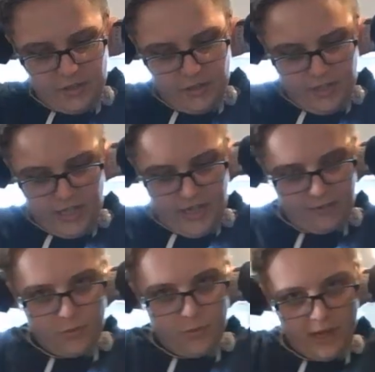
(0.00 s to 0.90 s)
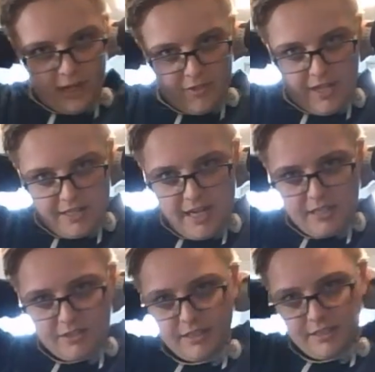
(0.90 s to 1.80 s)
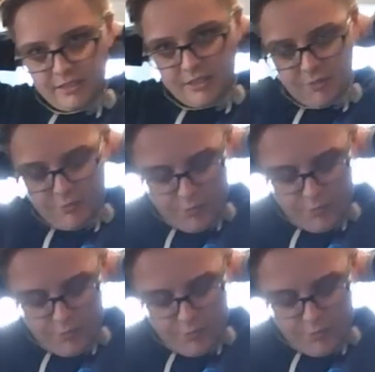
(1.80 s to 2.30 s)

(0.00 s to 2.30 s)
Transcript: you're going to have to wear that necklace